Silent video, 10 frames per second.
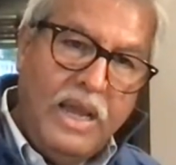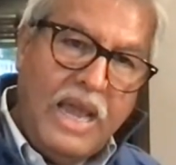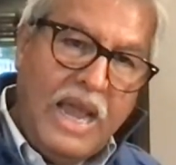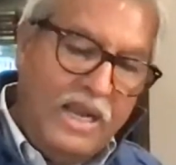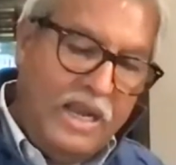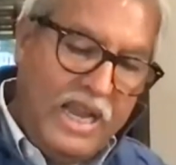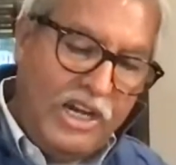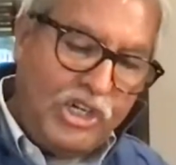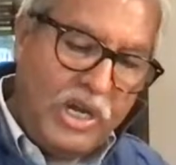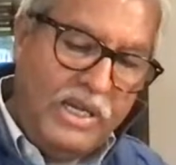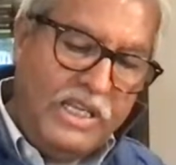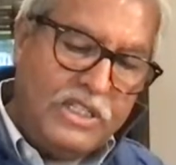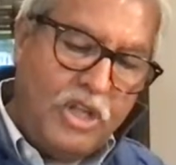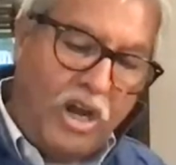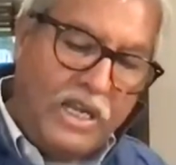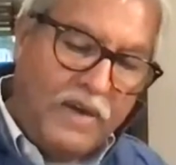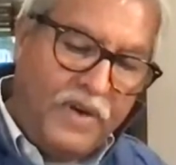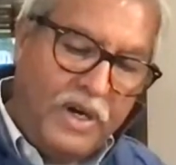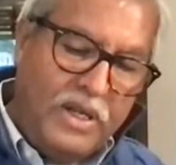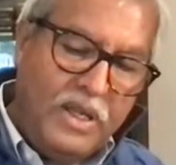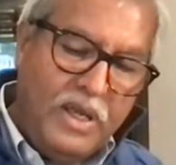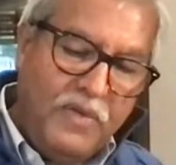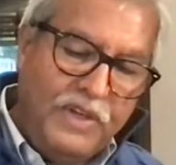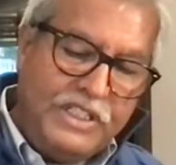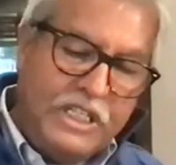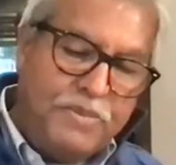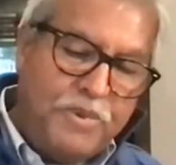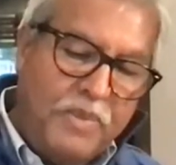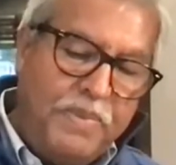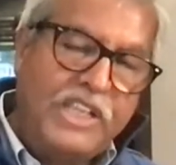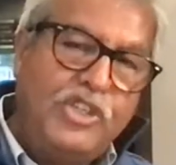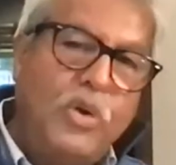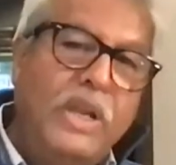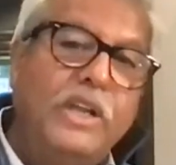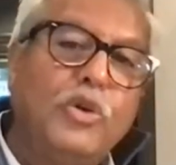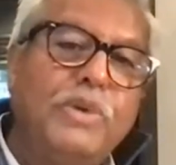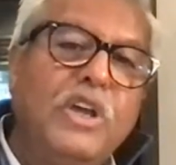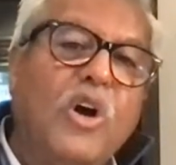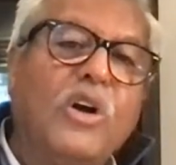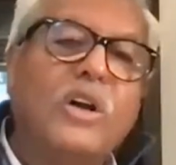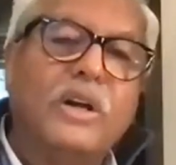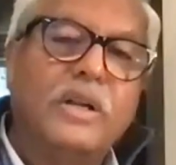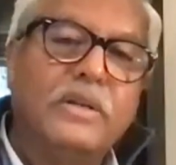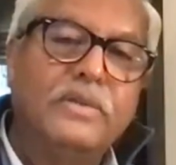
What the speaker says: And a nation is not governed which is perpetually to be conquered.